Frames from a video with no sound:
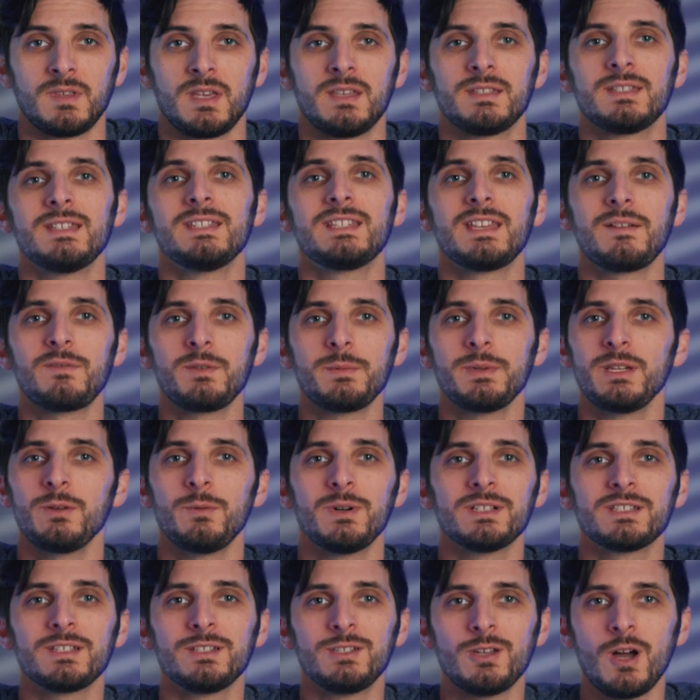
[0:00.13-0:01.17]
Since everybody
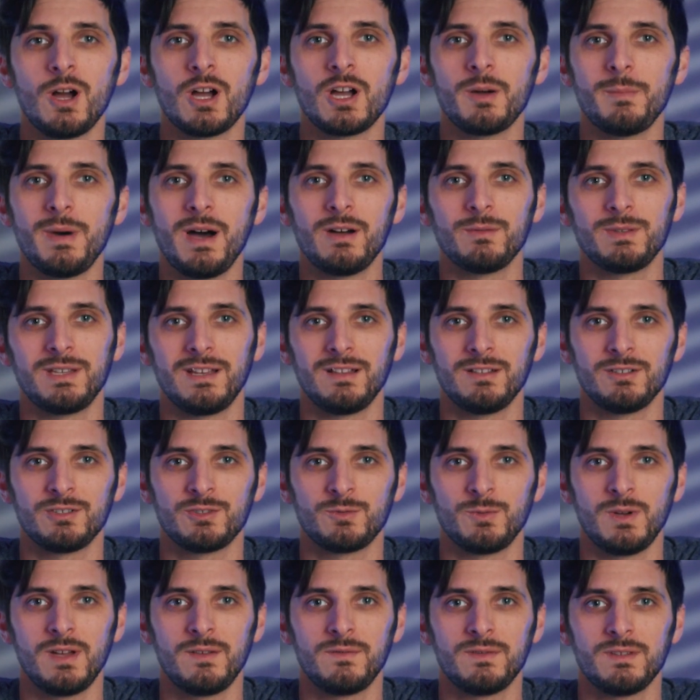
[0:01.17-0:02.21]
wants to talk about Taylor
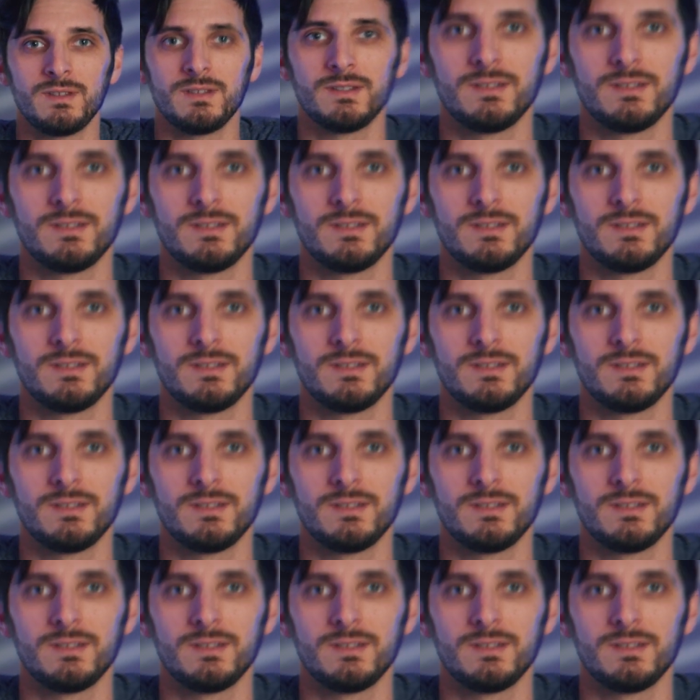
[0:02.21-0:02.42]
Swift,